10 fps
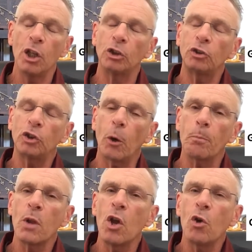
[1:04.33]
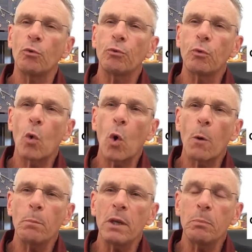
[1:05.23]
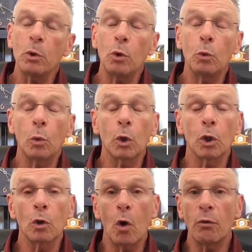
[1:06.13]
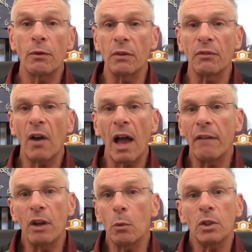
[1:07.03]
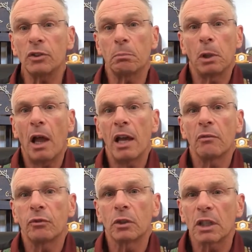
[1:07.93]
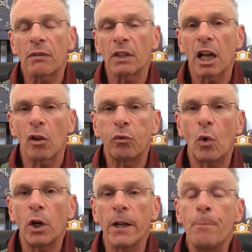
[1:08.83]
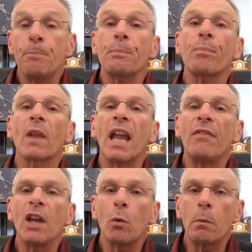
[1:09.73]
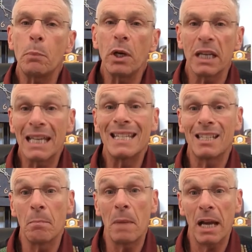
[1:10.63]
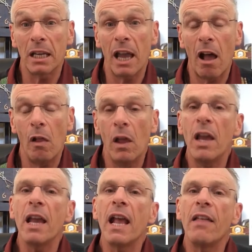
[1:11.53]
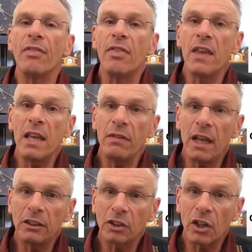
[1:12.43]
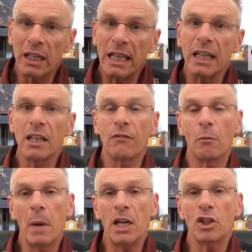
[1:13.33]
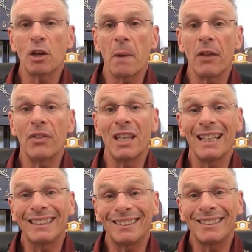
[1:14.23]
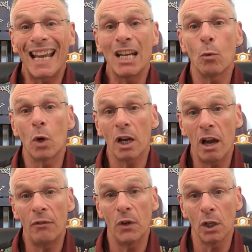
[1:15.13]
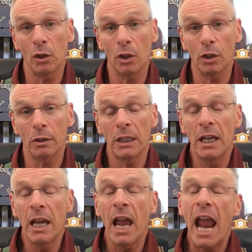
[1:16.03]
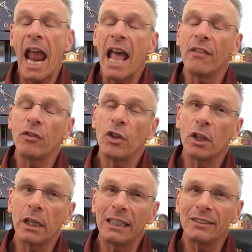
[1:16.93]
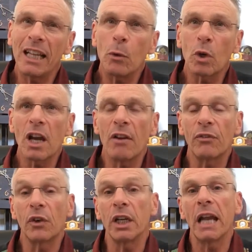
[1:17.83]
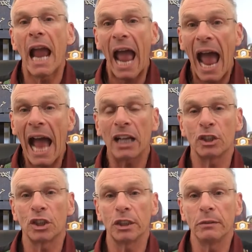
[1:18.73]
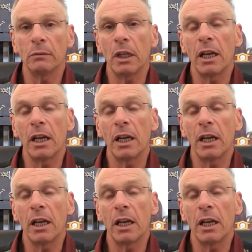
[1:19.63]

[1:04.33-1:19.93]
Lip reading: So for people who were over 55, they were just applying for Covered California and they were put into Medi-Cal. And then they started getting information about the Estate Recovery Alert. And the Estate Recovery Action